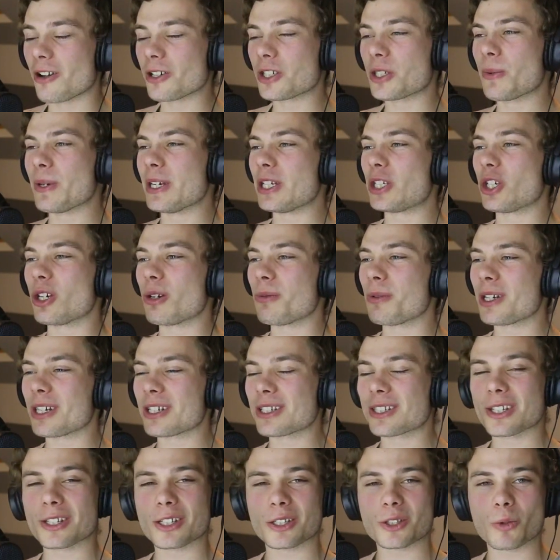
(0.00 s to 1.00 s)
I was a bit
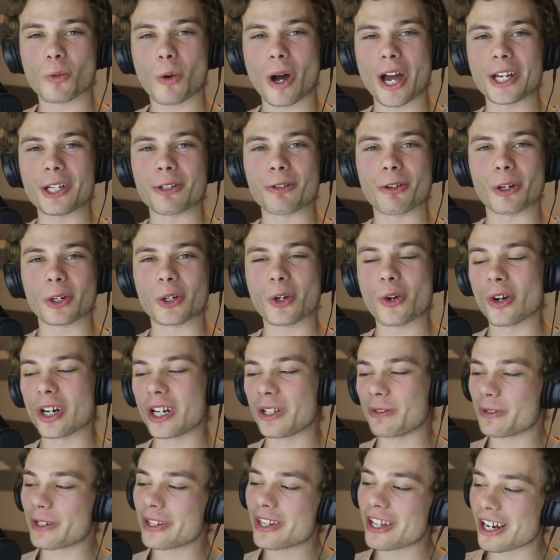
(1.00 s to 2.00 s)
dubious as to why you were
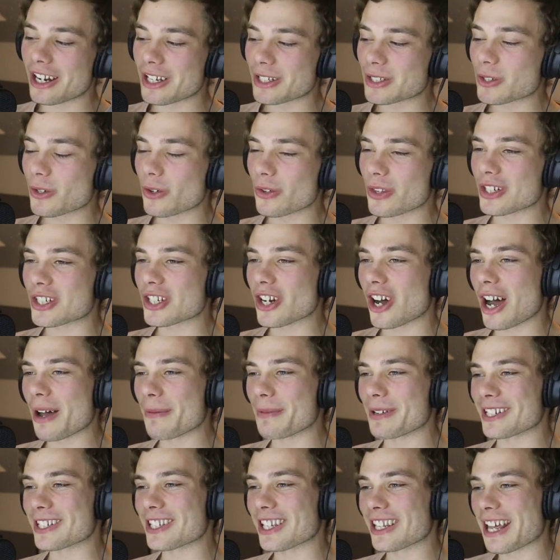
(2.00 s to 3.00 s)
recording, and then I saw the
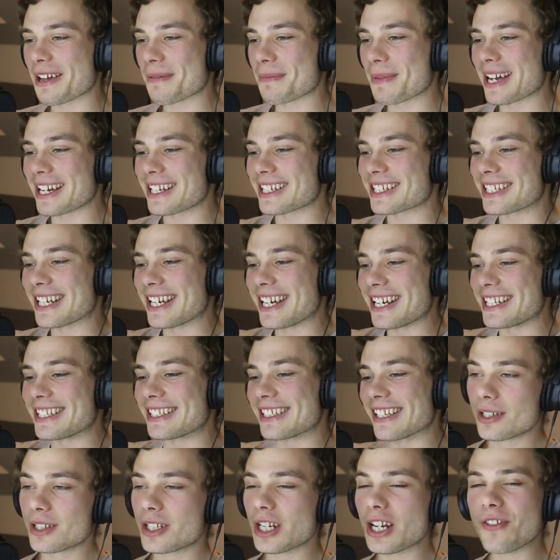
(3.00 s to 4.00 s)
timer, so that makes
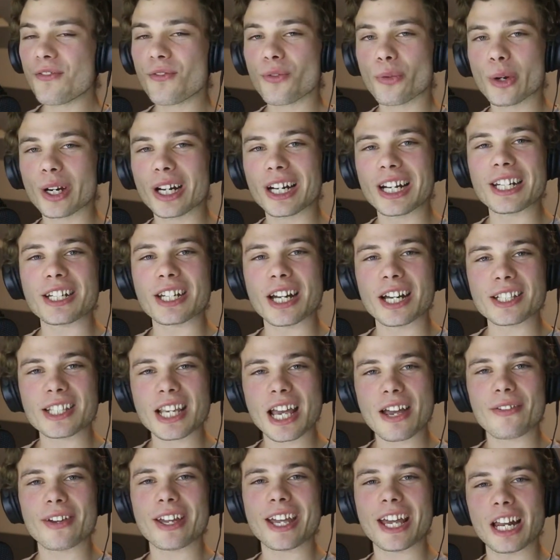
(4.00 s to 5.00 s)
sense. Steve really does
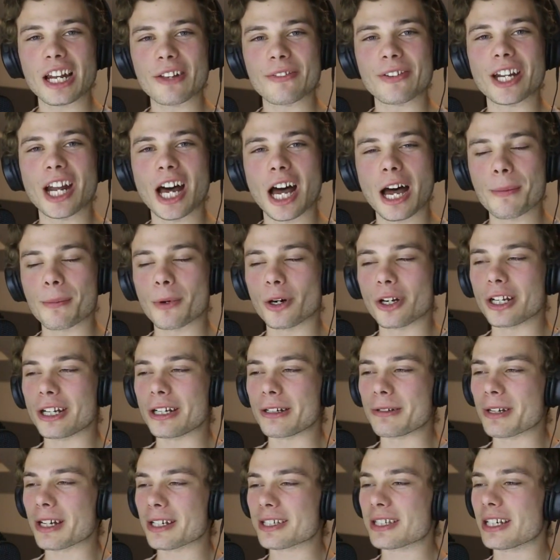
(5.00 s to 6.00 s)
have a hell of an arm on
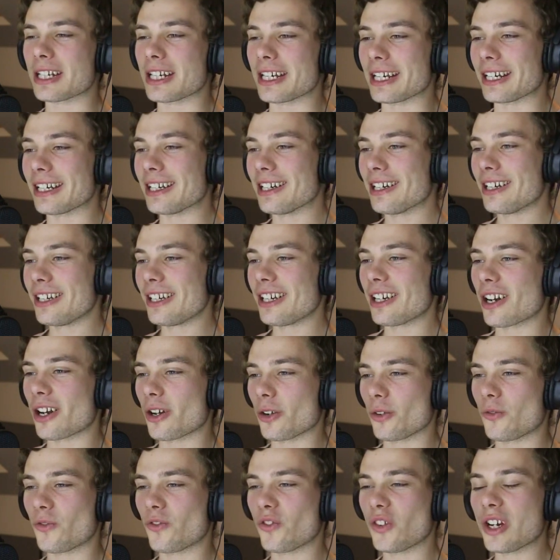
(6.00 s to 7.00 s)
him, doesn't he?
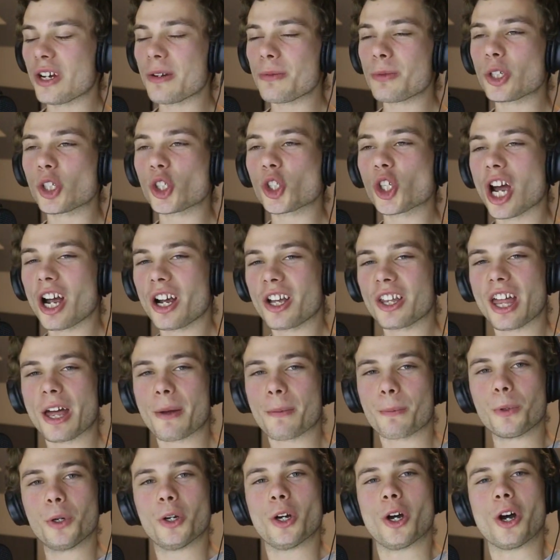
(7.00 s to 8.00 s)
For him to chuck
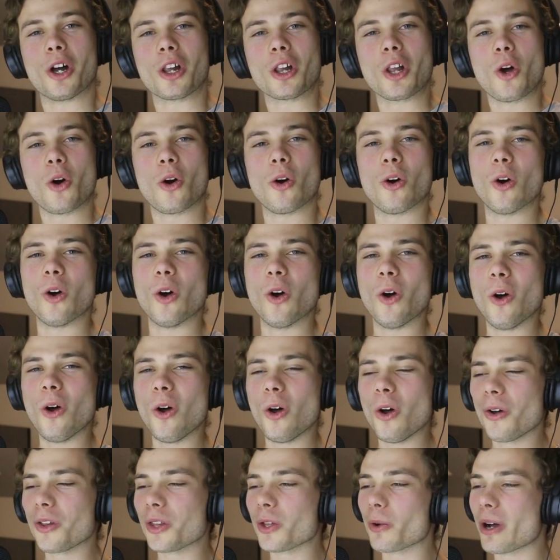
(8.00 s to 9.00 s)
that pearl
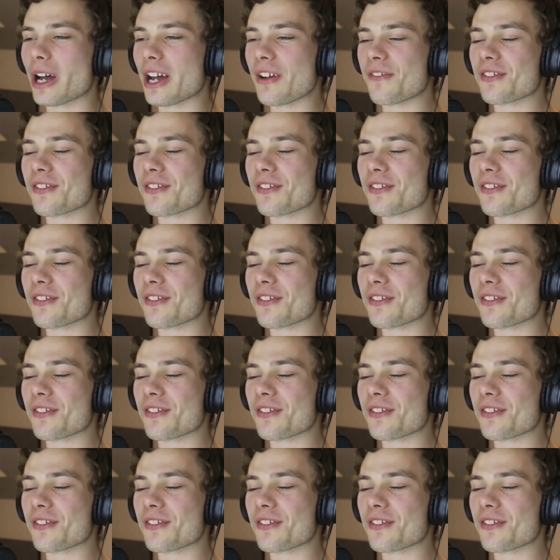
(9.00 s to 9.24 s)
all the way